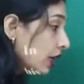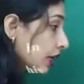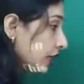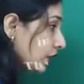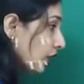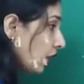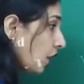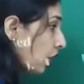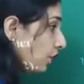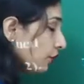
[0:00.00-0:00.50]

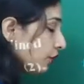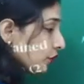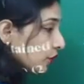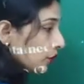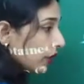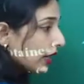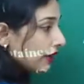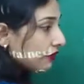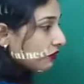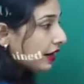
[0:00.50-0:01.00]
Now you
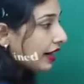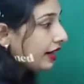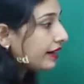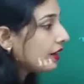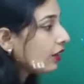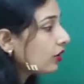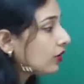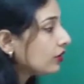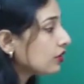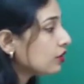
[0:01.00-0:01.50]
have find
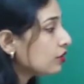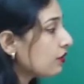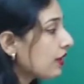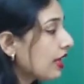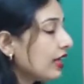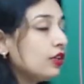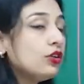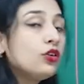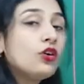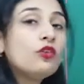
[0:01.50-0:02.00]
out this
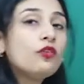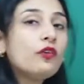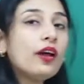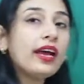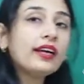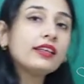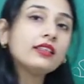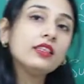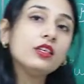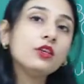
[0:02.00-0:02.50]
value of
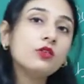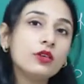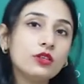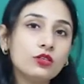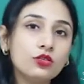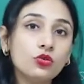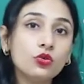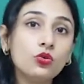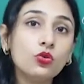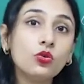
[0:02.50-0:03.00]
x
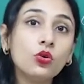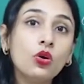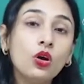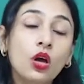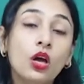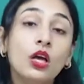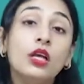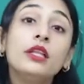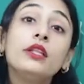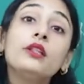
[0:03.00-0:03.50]
equals to 2.
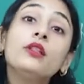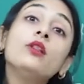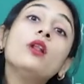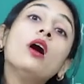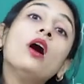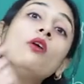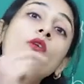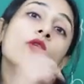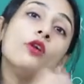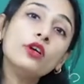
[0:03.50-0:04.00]

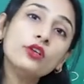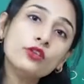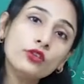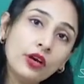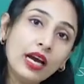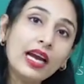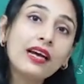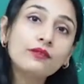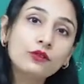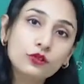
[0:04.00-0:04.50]
Now what you
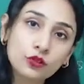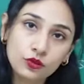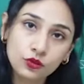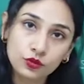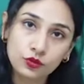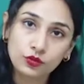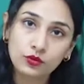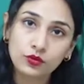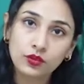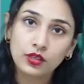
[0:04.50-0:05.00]
have to
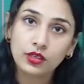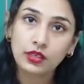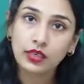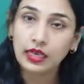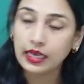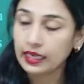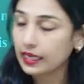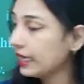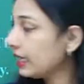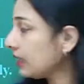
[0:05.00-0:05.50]
do?
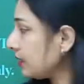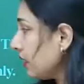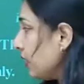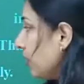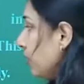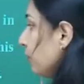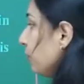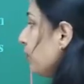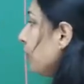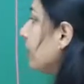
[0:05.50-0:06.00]
Again,
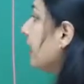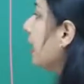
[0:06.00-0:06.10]
we are